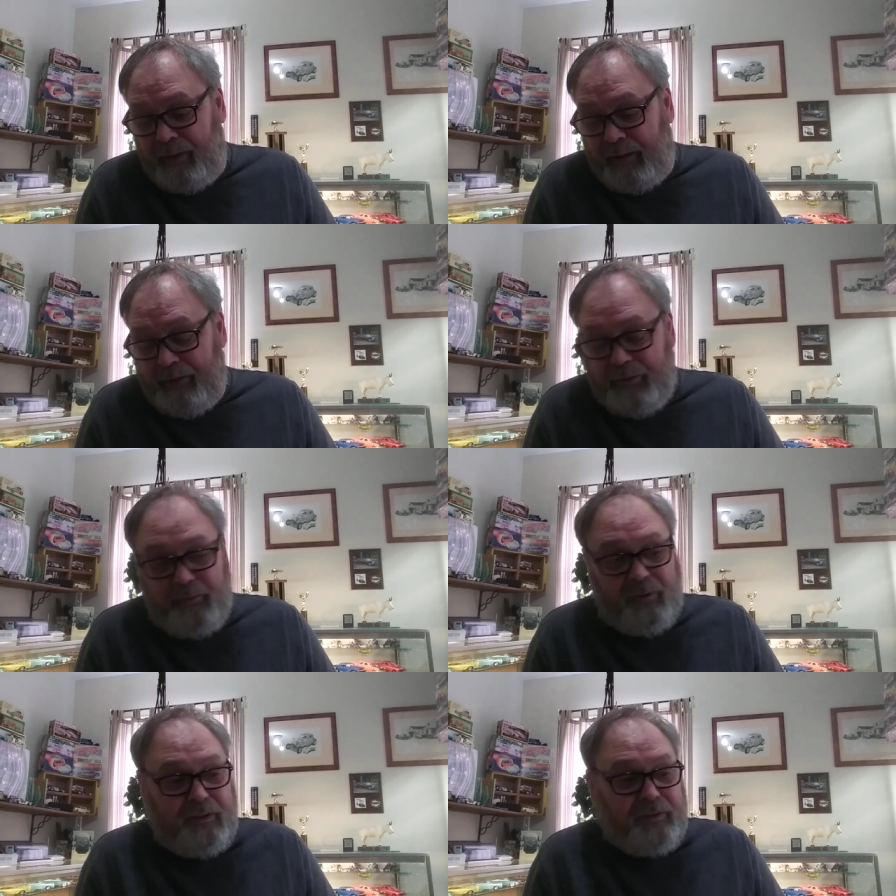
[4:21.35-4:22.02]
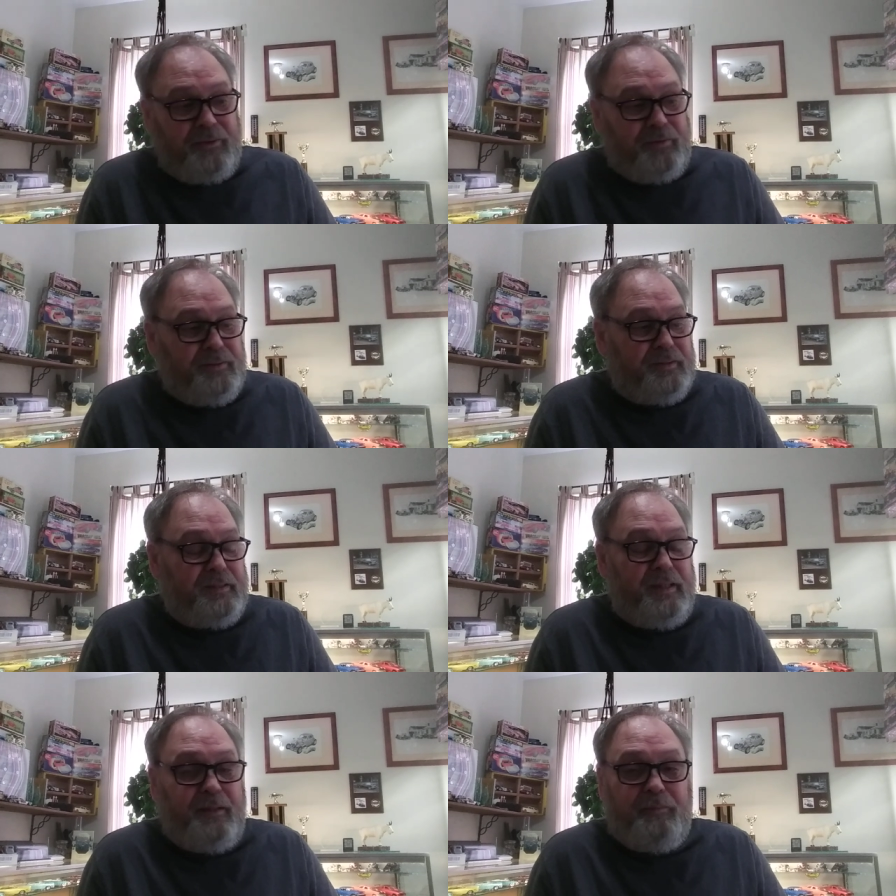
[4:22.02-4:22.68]
I do want to
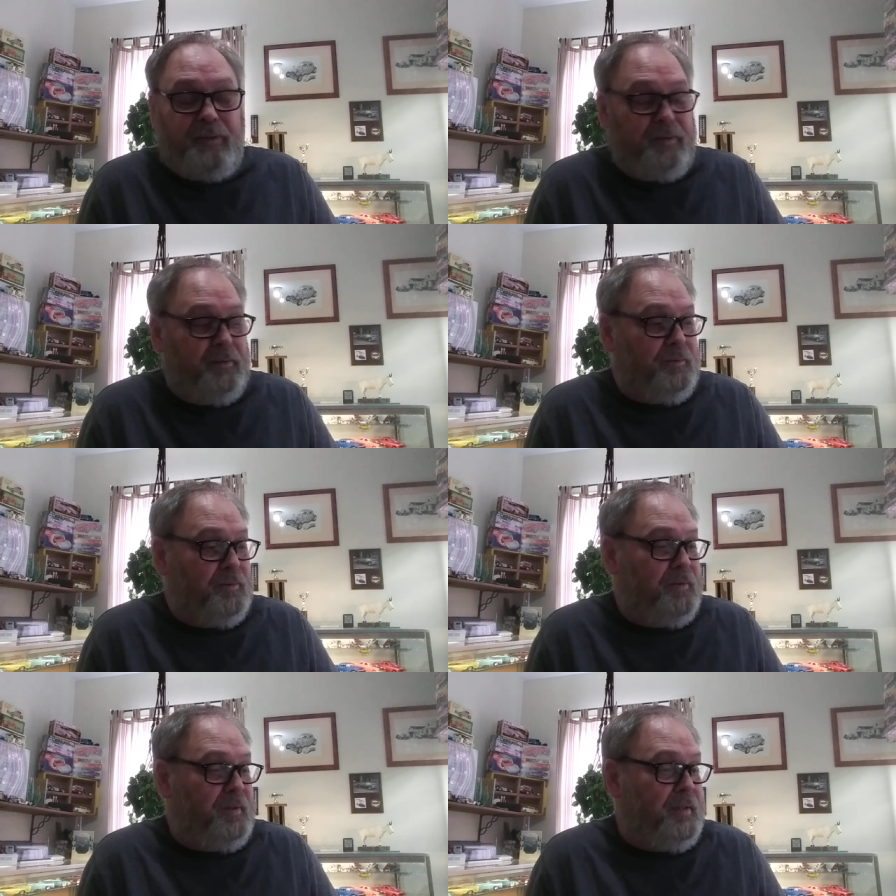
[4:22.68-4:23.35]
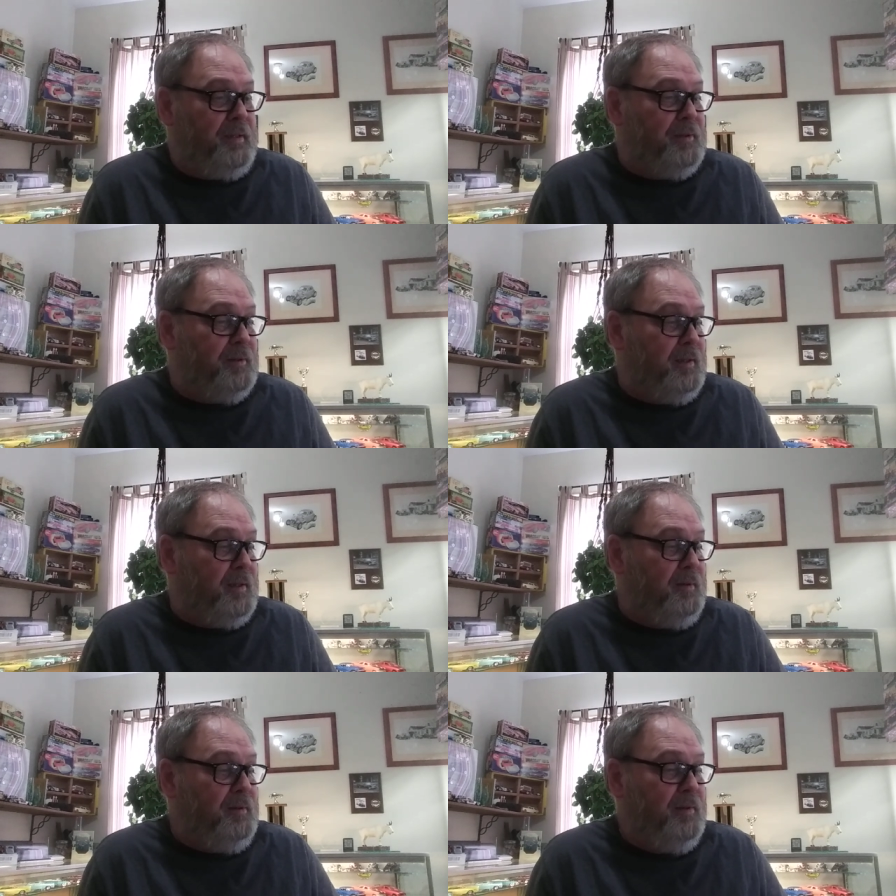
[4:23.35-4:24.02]
say one little thing here.
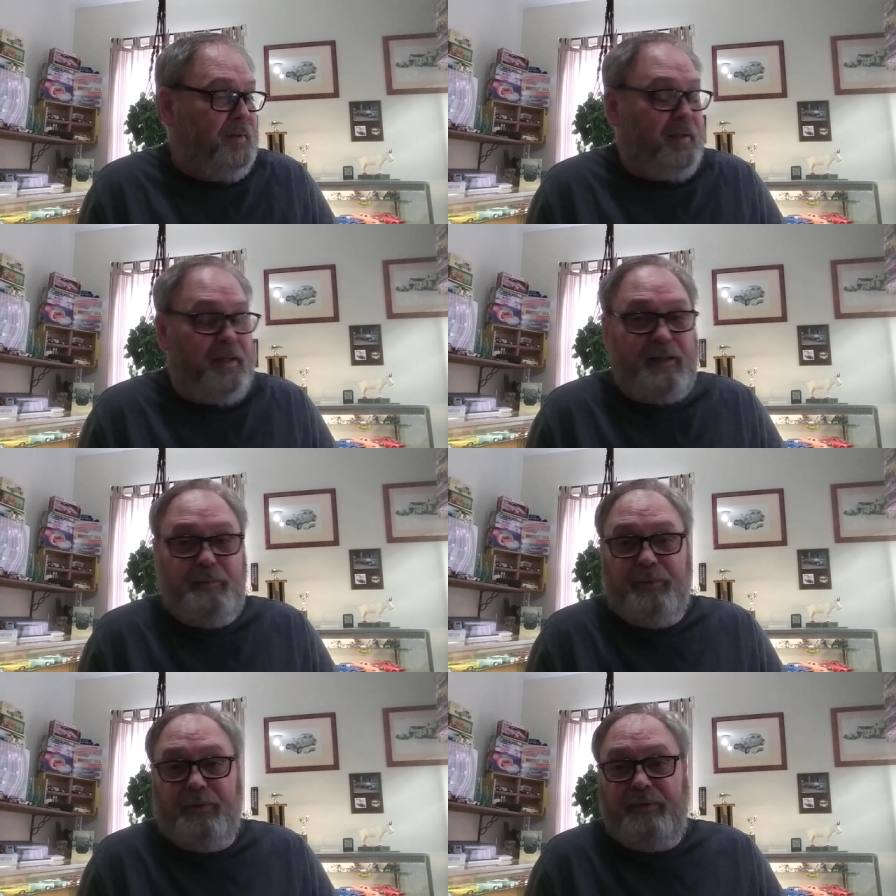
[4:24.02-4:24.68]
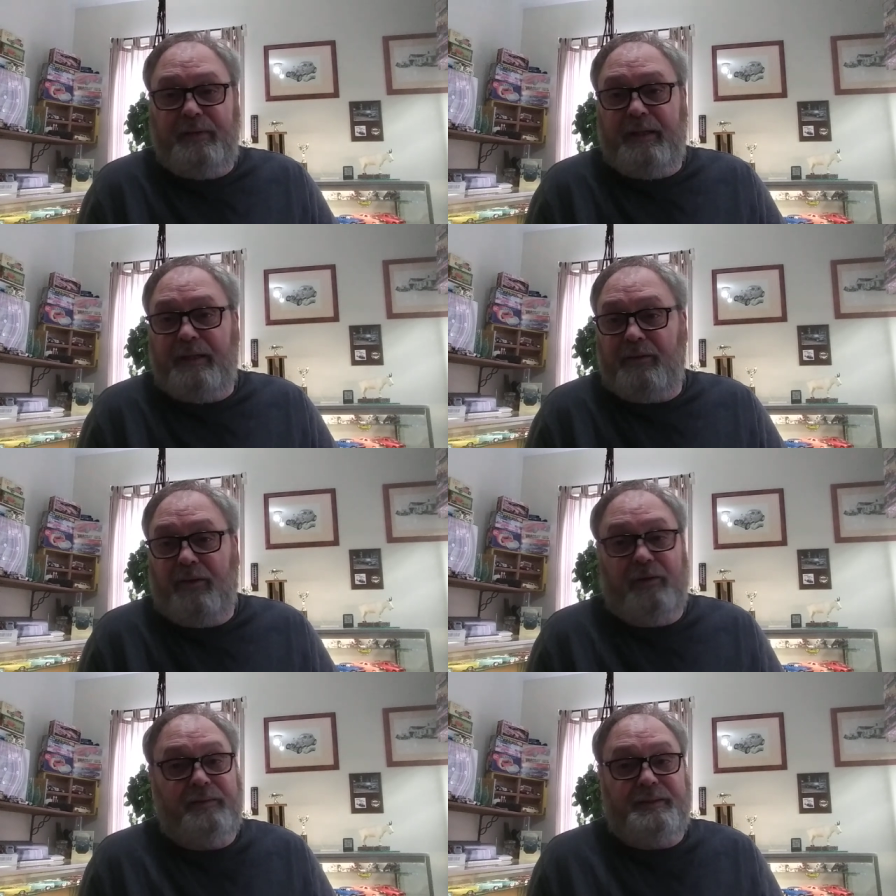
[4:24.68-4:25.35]
I had a birthday and
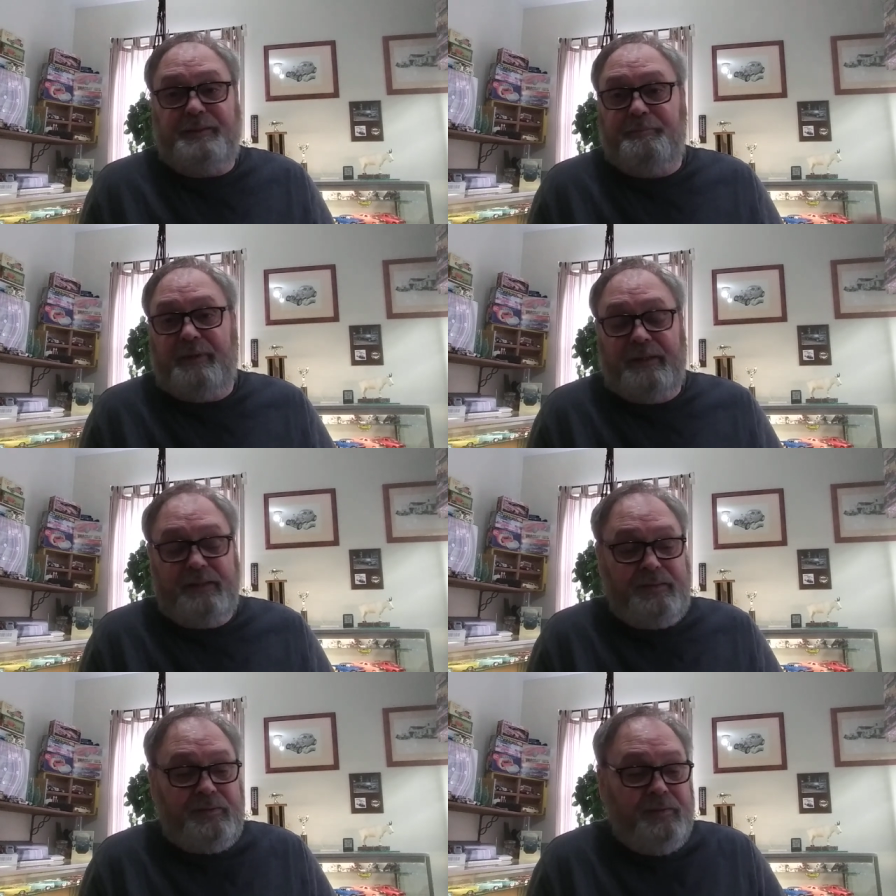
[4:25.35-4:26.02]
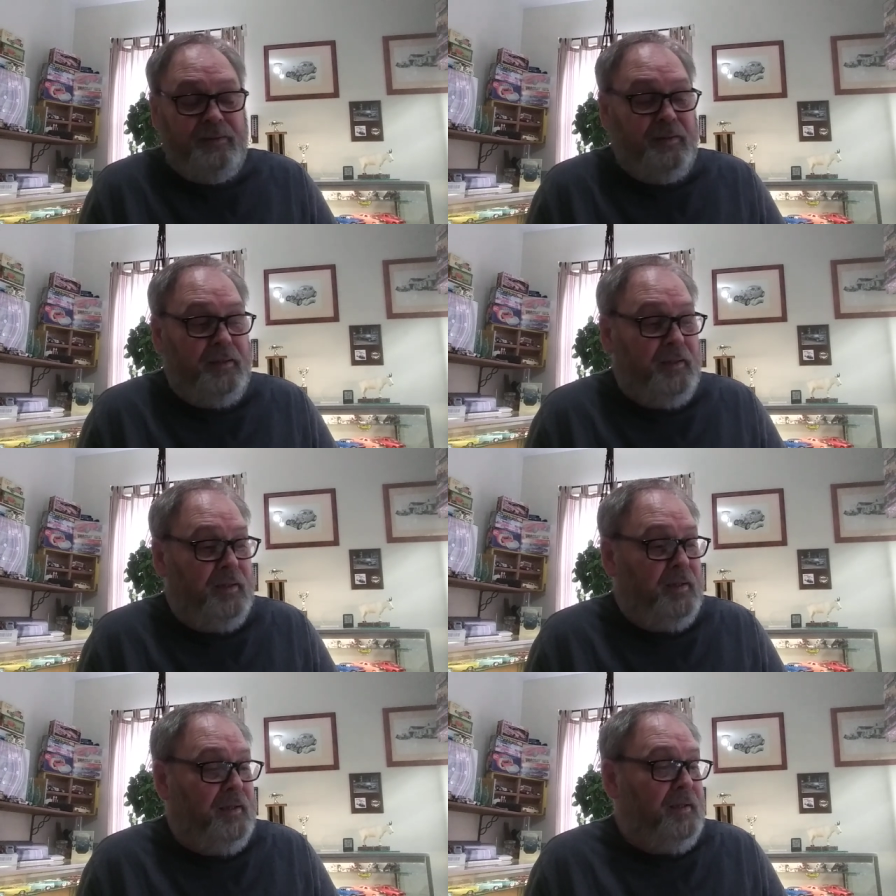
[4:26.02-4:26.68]
all this mess.
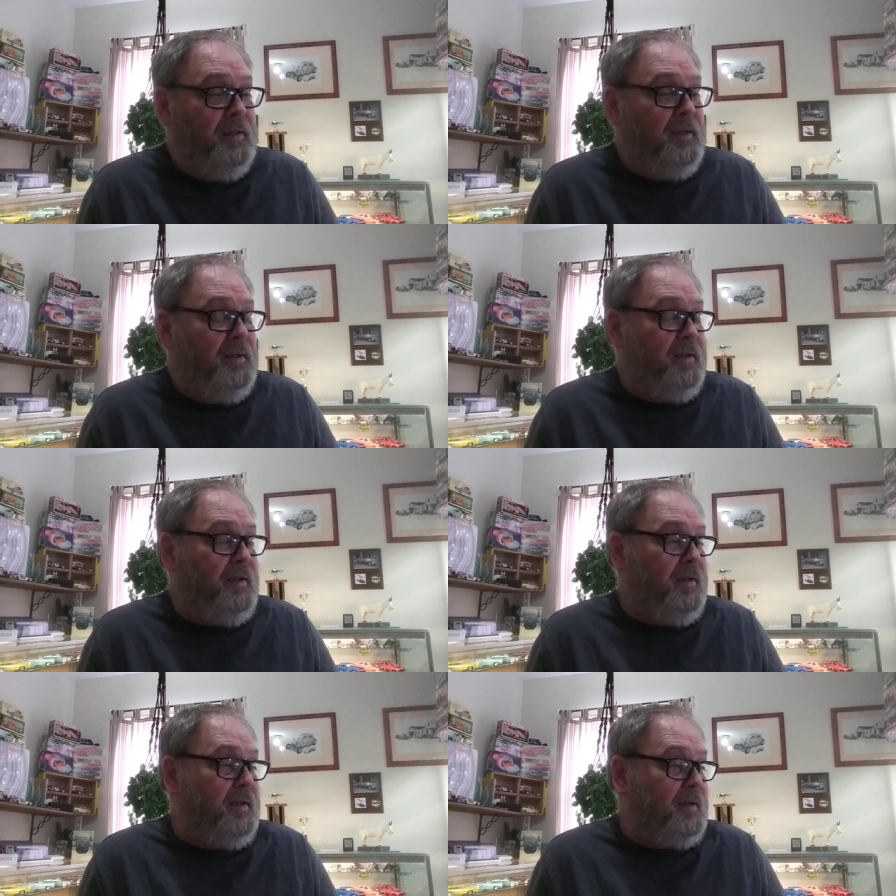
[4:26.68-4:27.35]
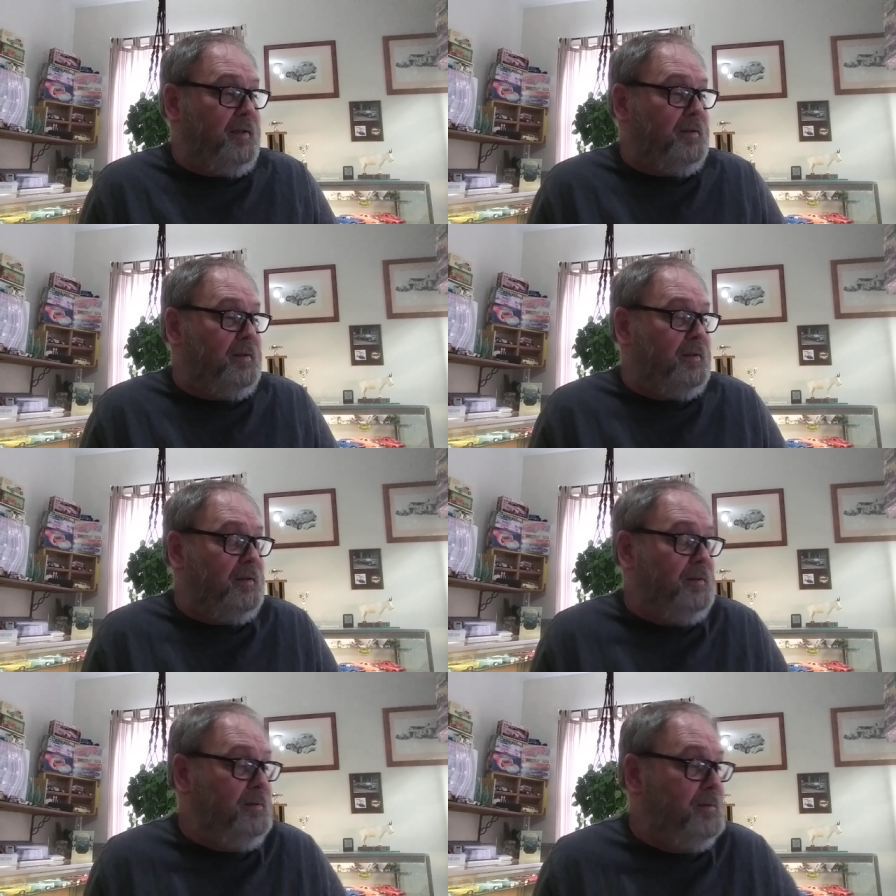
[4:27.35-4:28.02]
And
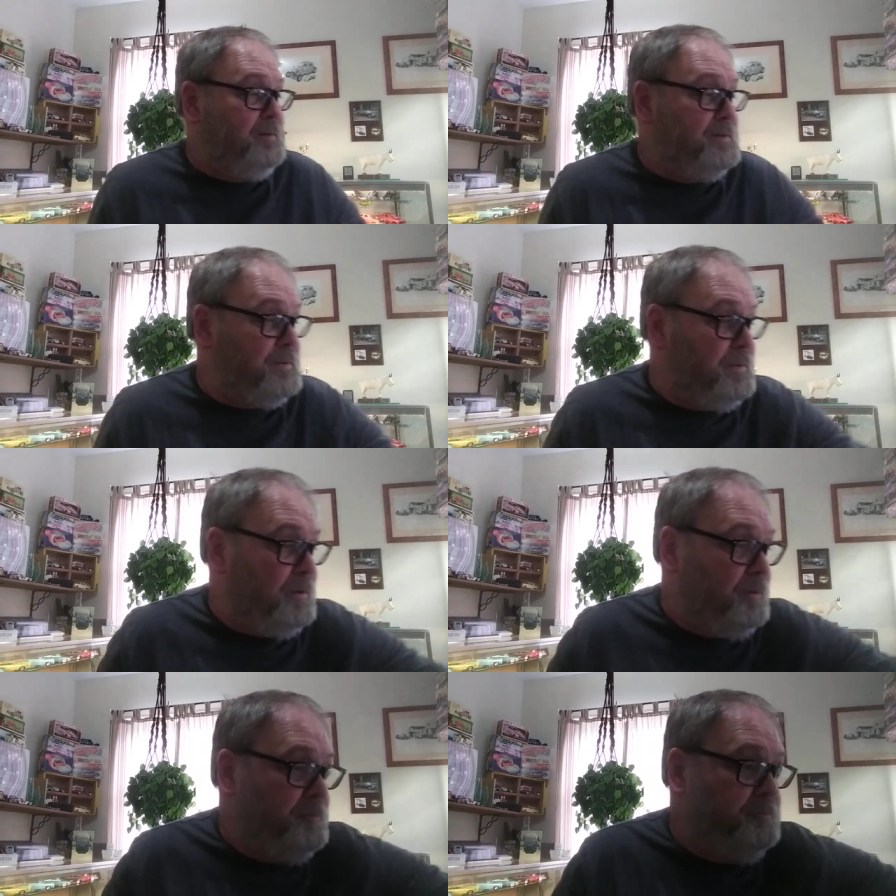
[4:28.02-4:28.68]
uh, so